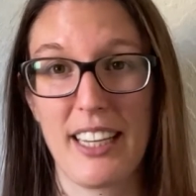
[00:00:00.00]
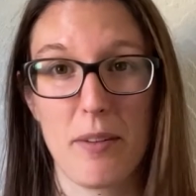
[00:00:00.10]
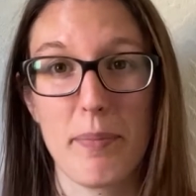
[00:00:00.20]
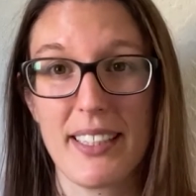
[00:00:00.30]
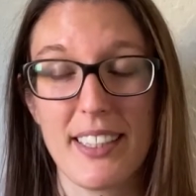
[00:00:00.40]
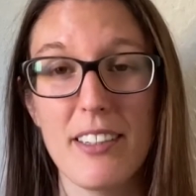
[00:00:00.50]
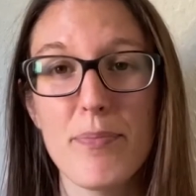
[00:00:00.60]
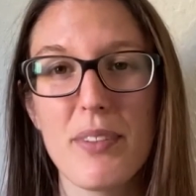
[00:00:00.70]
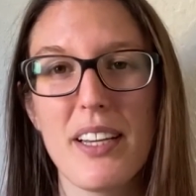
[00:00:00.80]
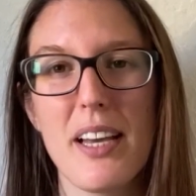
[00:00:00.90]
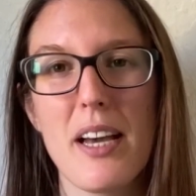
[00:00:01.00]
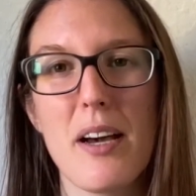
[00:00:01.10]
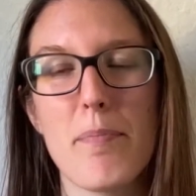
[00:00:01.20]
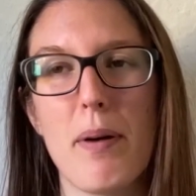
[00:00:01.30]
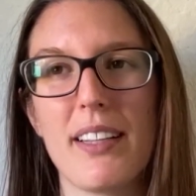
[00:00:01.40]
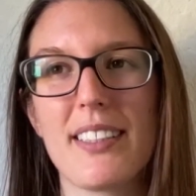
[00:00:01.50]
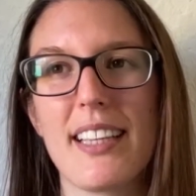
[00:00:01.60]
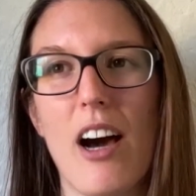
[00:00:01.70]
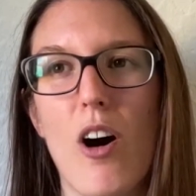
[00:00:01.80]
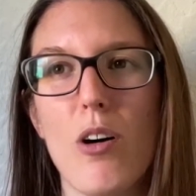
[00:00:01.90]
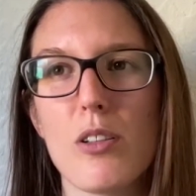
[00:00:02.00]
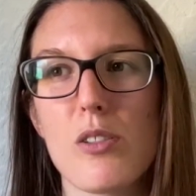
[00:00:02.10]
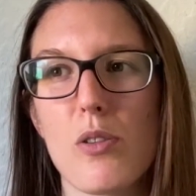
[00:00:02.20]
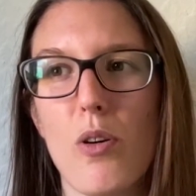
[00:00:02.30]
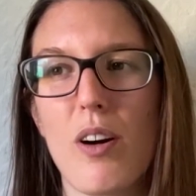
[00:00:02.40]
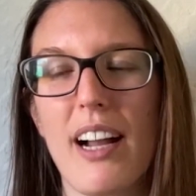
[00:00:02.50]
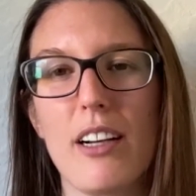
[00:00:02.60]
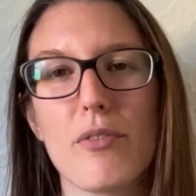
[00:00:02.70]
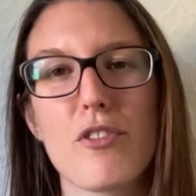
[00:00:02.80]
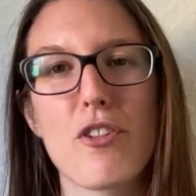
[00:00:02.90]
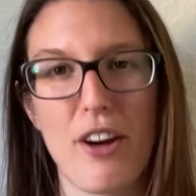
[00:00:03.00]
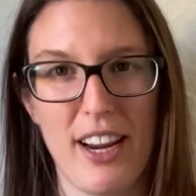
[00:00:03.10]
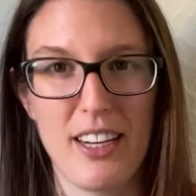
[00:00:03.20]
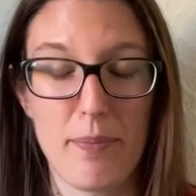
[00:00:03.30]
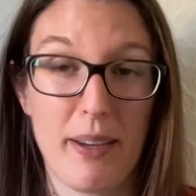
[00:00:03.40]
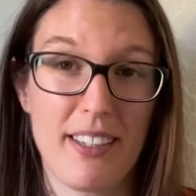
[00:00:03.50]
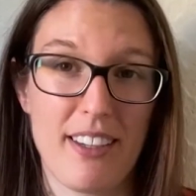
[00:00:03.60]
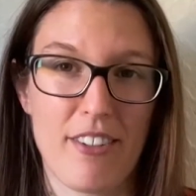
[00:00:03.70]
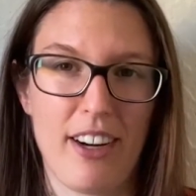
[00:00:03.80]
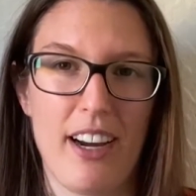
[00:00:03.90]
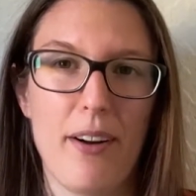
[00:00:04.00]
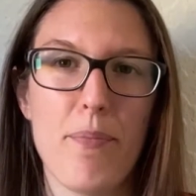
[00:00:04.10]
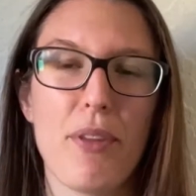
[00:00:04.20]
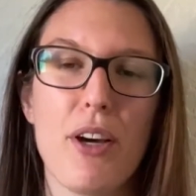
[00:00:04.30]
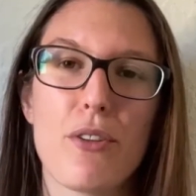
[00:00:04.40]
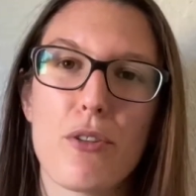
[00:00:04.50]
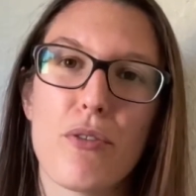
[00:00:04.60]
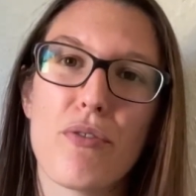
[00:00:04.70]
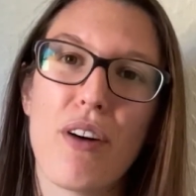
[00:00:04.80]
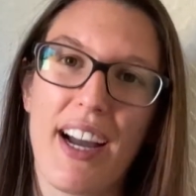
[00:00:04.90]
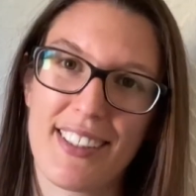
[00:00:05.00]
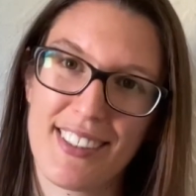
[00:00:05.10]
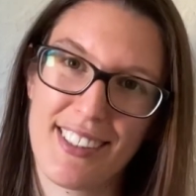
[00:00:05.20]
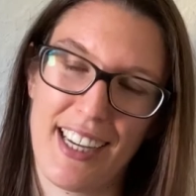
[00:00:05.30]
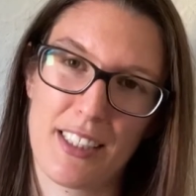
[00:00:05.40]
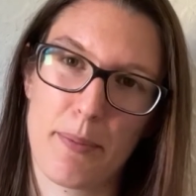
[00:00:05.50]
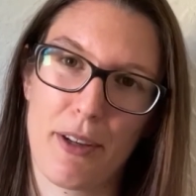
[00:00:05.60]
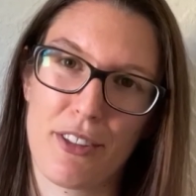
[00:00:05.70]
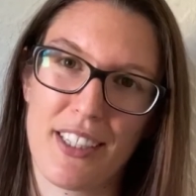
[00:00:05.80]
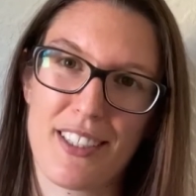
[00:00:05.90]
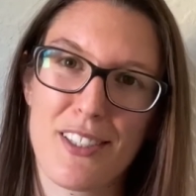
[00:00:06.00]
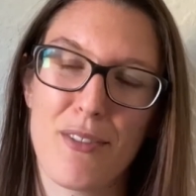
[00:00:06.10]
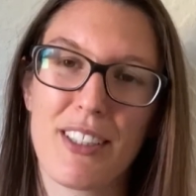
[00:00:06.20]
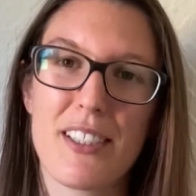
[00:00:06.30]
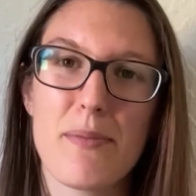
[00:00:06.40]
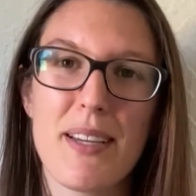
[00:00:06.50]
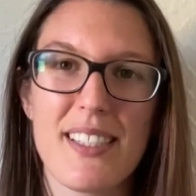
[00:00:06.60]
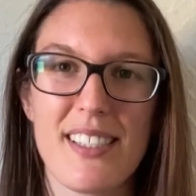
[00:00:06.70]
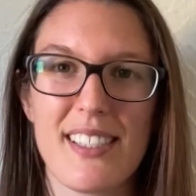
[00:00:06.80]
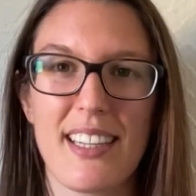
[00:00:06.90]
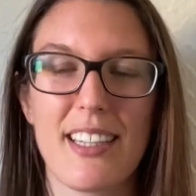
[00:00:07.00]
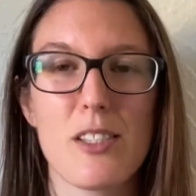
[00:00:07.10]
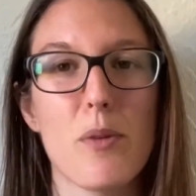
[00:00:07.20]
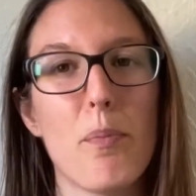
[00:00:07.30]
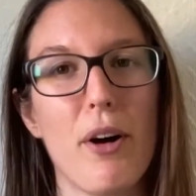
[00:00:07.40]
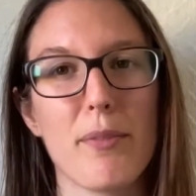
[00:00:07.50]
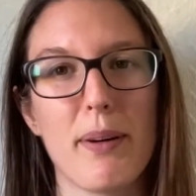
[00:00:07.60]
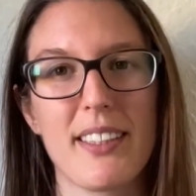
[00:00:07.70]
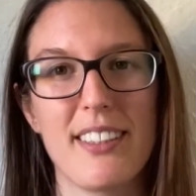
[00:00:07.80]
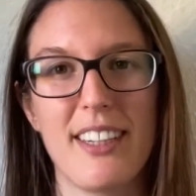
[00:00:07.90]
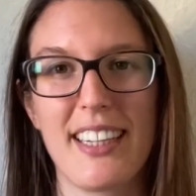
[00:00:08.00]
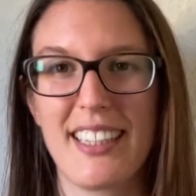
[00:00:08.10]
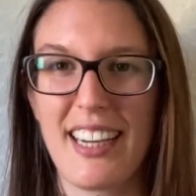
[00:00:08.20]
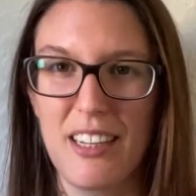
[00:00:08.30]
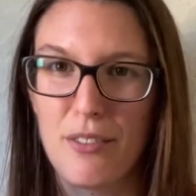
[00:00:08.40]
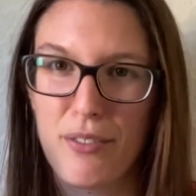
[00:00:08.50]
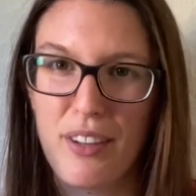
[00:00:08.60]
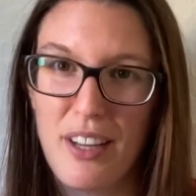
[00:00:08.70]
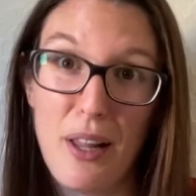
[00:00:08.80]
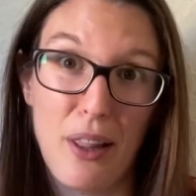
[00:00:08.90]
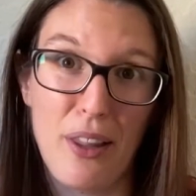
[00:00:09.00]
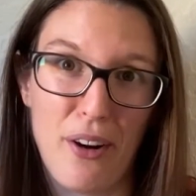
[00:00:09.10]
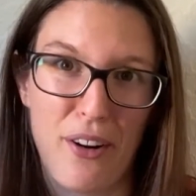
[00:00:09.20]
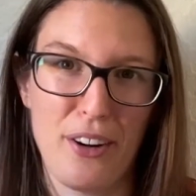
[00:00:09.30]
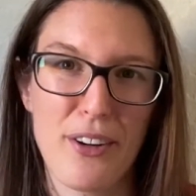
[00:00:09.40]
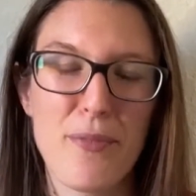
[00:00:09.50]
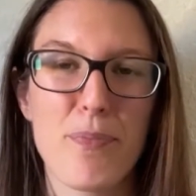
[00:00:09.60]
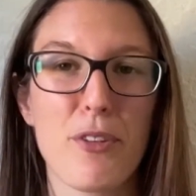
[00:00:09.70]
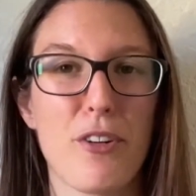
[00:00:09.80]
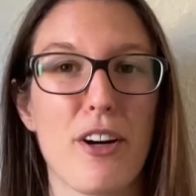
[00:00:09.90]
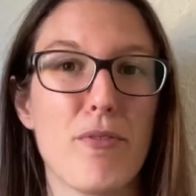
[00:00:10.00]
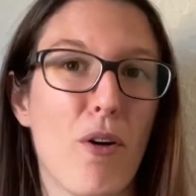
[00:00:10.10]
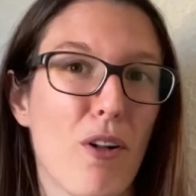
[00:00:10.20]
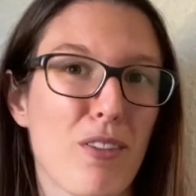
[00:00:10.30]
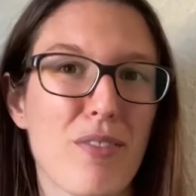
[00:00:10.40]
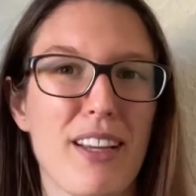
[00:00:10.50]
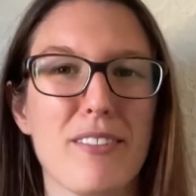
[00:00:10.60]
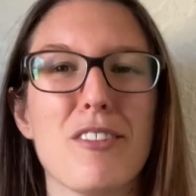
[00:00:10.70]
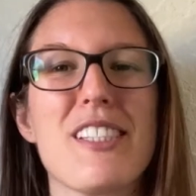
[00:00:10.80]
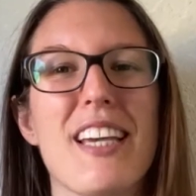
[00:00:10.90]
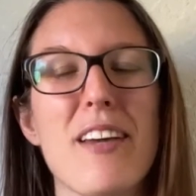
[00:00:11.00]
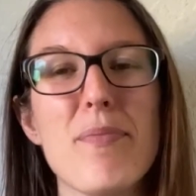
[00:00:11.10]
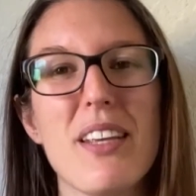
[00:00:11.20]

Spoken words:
better, but they also kind of train the bacteria to fight the antibiotics. So what this means is that at some point bacteria can kind of learn or evolve, like we would say,